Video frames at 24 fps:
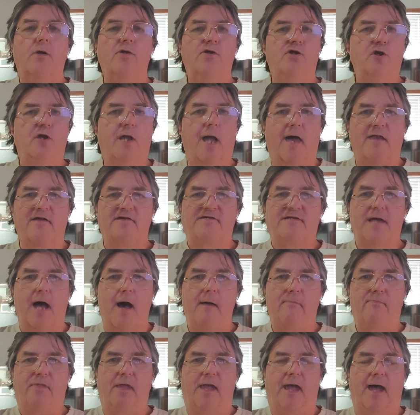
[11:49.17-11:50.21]
You got to
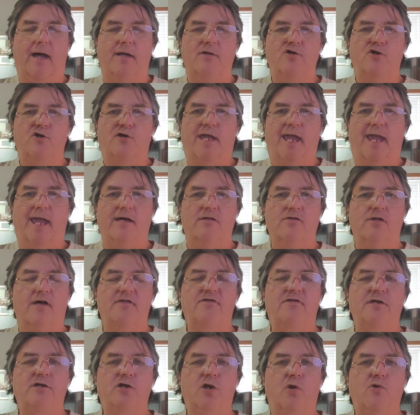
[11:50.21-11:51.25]
stop that. You can't
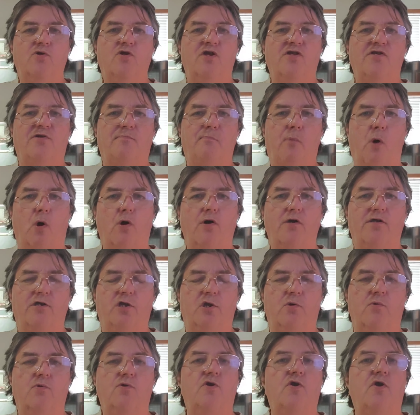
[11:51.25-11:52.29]
let the unions bully
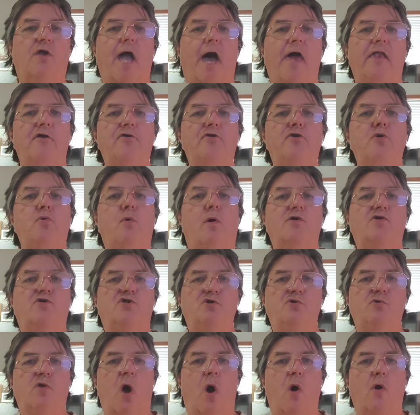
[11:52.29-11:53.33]
you. You got to do what
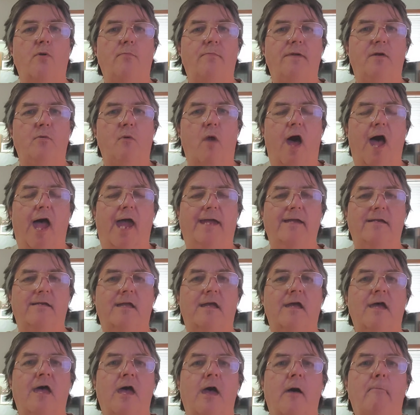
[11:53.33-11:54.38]
you know to be right
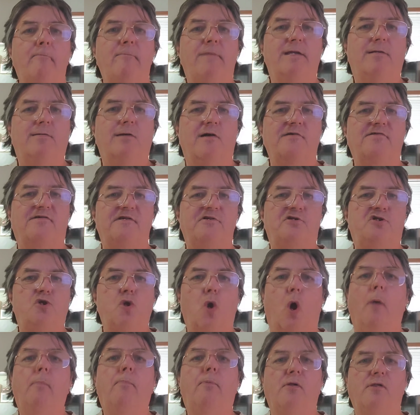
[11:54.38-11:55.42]
because it's
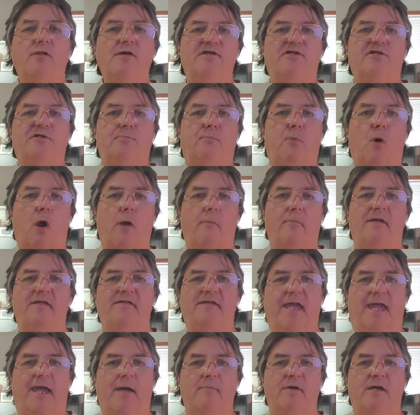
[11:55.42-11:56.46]
your police department,
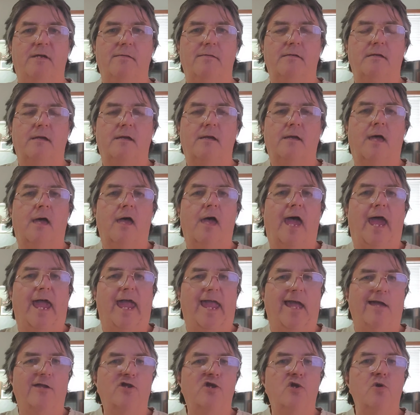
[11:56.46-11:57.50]
damn it.
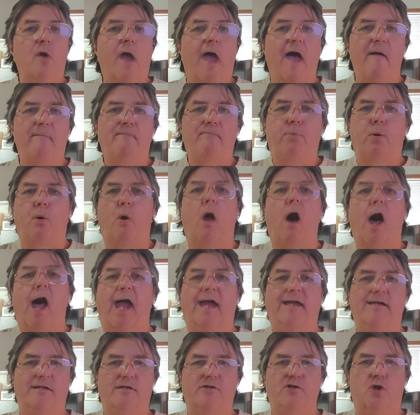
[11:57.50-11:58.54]
And you have
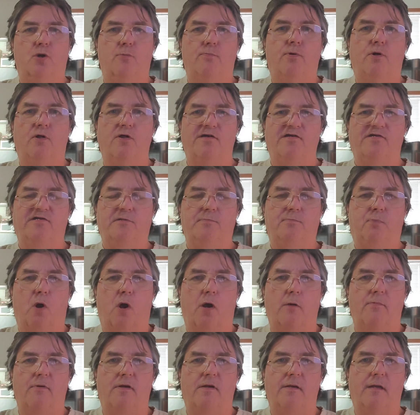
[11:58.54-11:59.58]
pride in your police
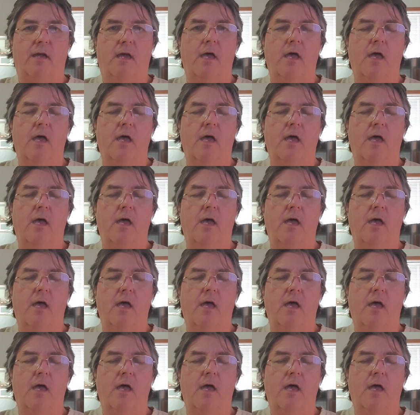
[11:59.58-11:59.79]
department.